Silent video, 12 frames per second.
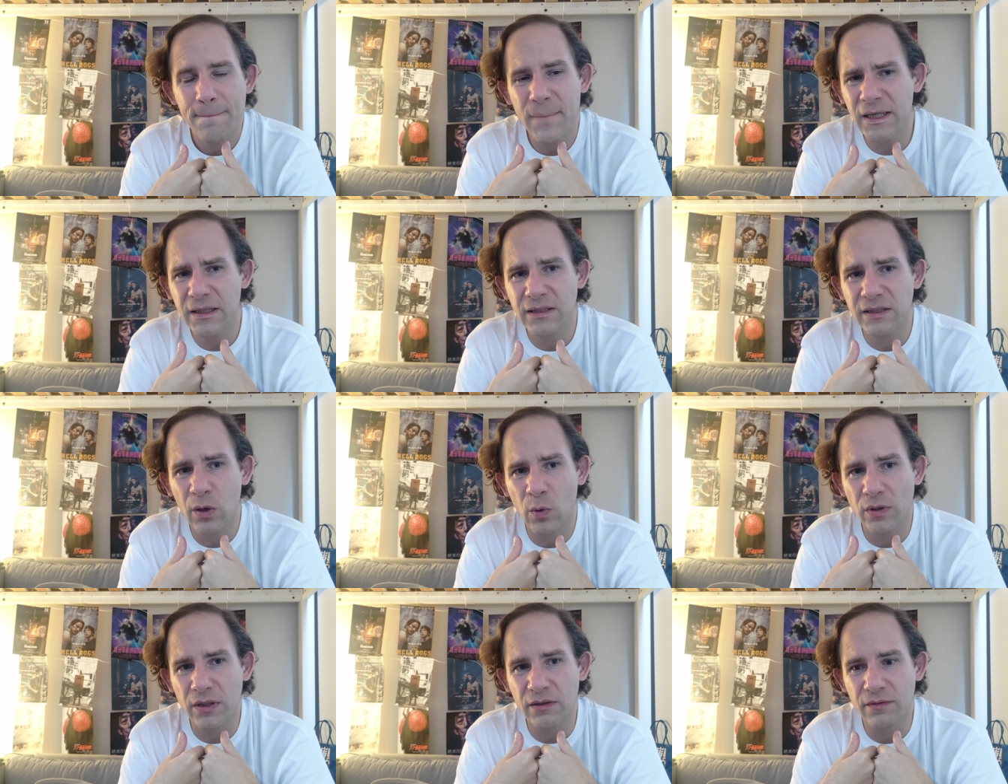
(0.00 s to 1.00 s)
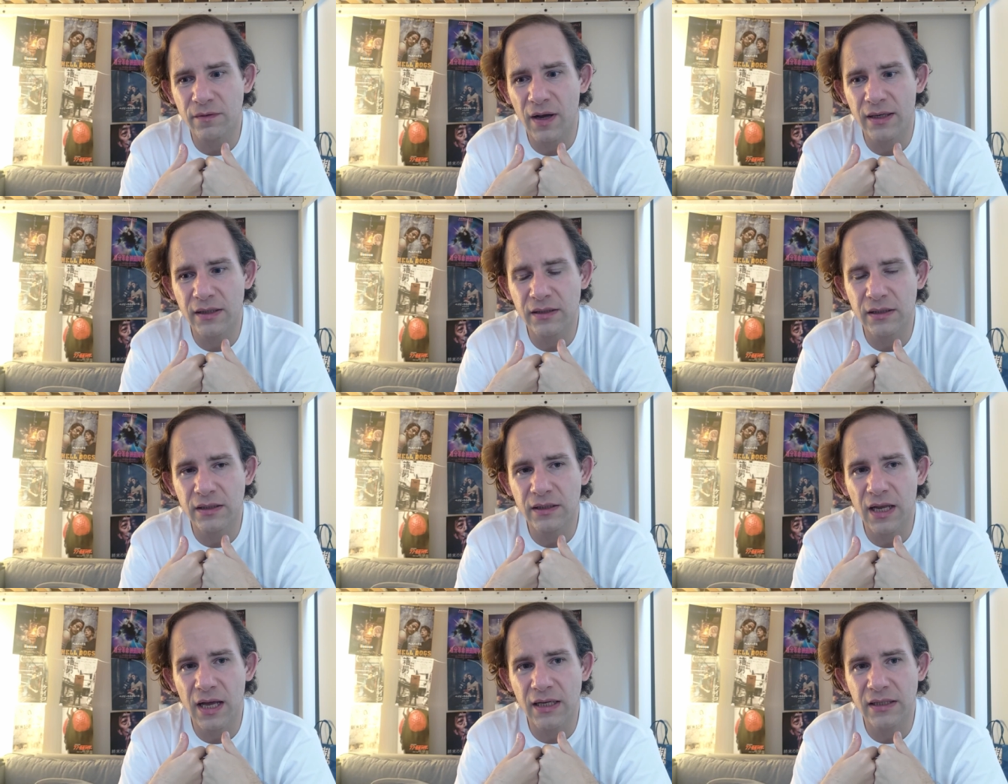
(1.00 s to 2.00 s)
But it's totally fine. It's a
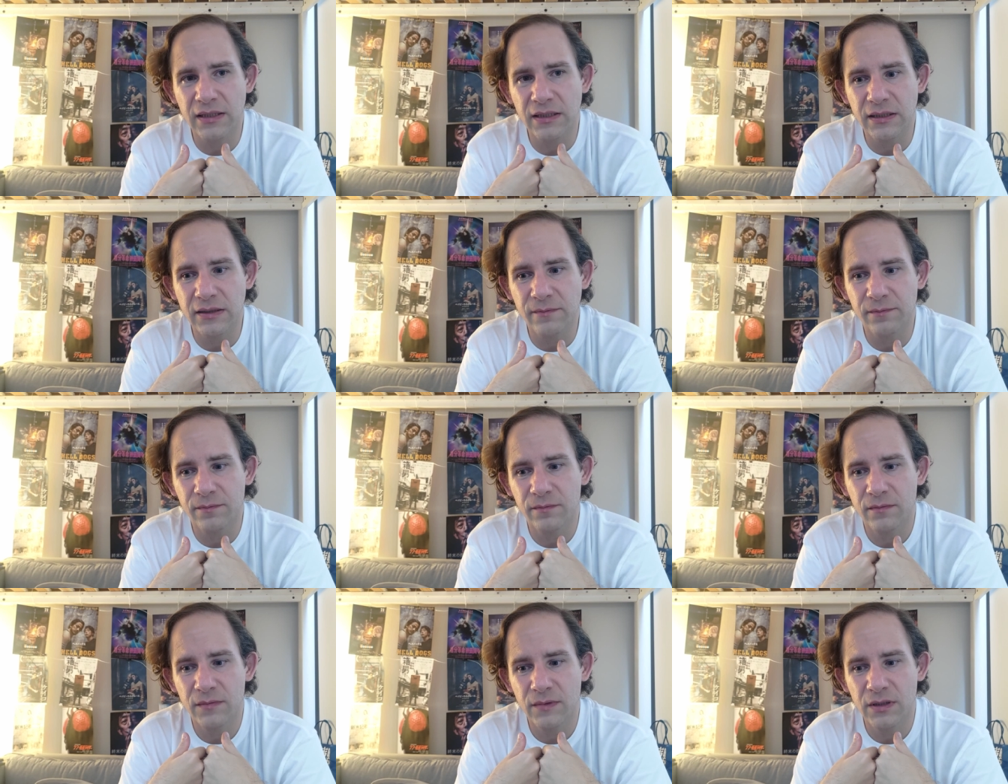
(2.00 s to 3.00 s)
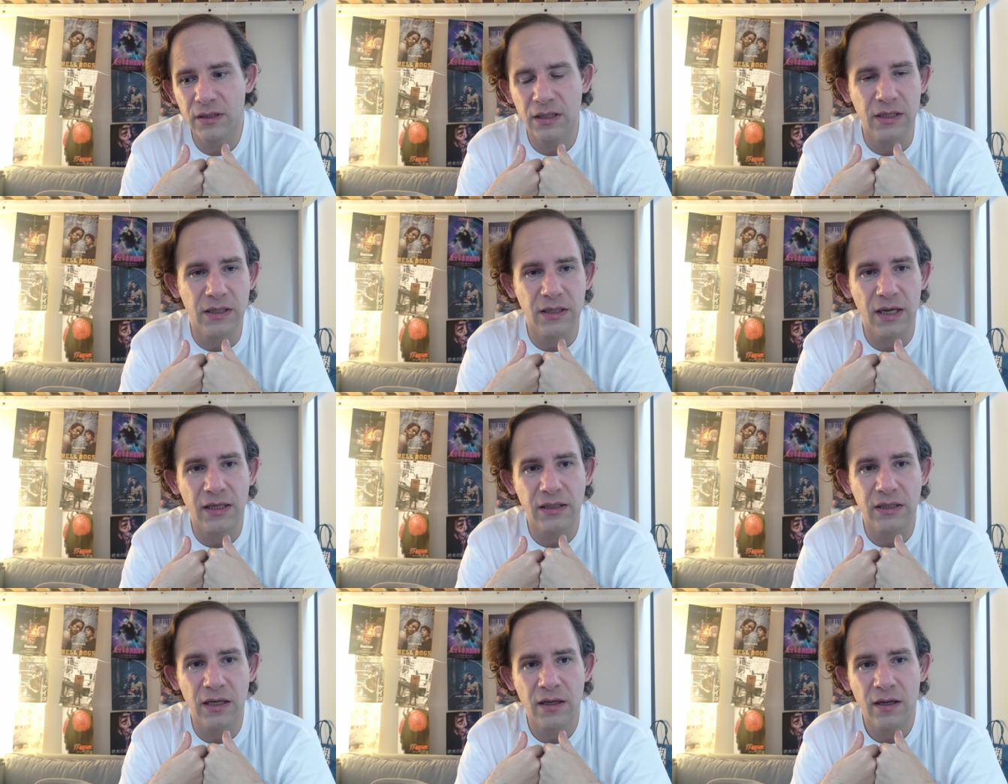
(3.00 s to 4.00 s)
nice uh,
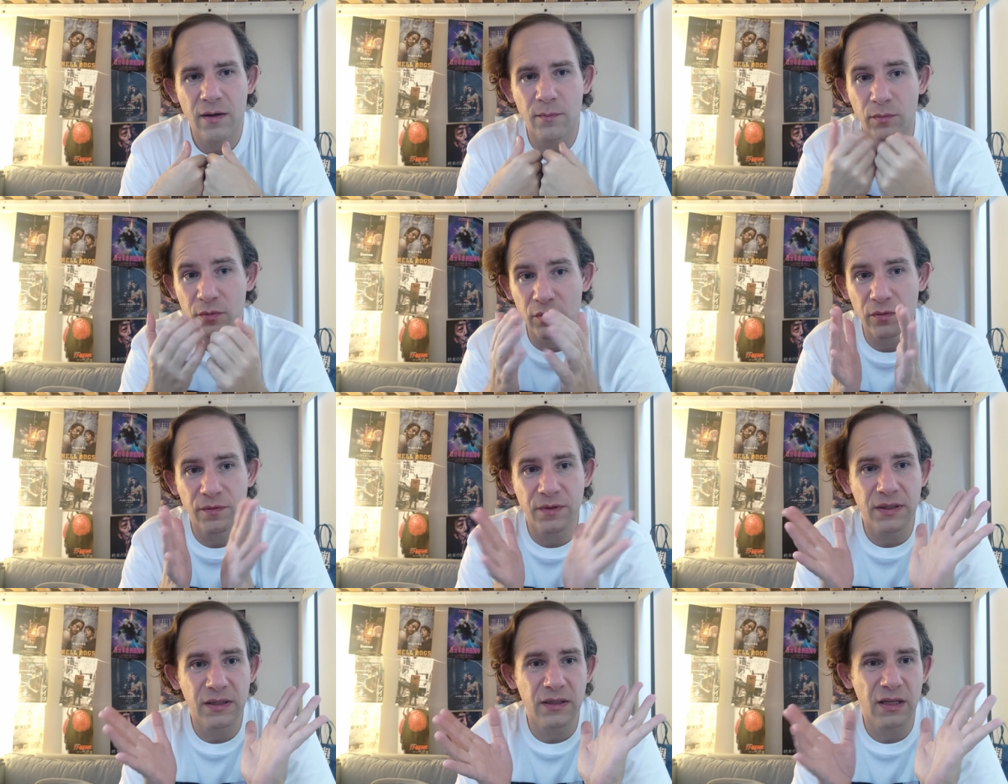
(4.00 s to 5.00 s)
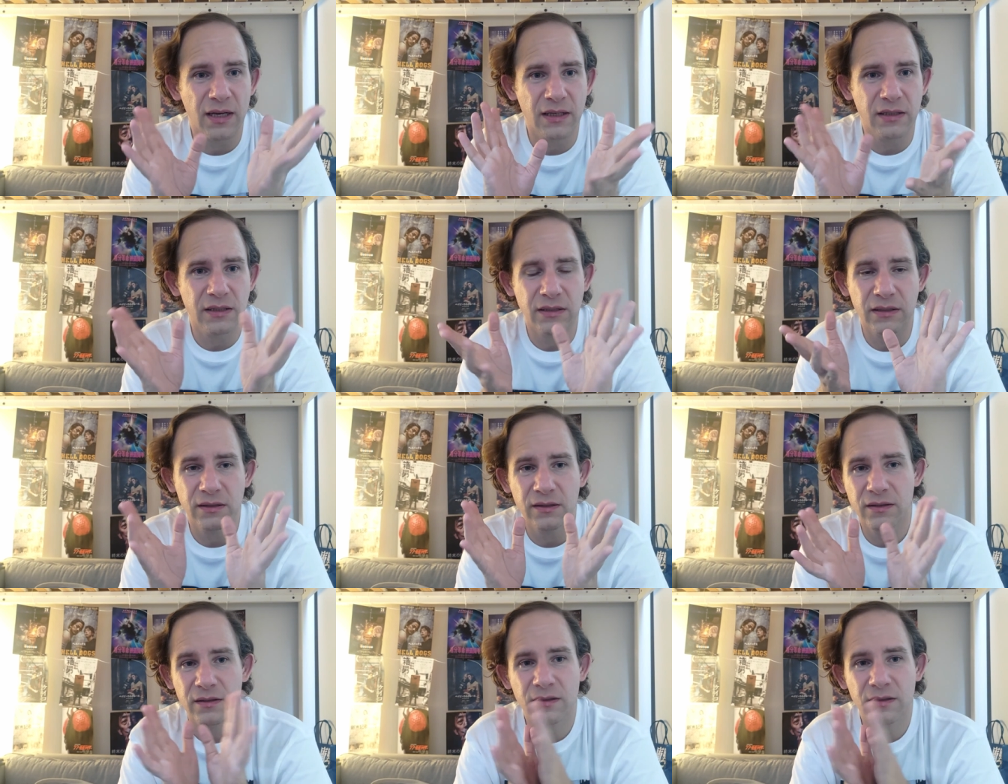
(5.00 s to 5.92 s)
teenager movie, like a uh,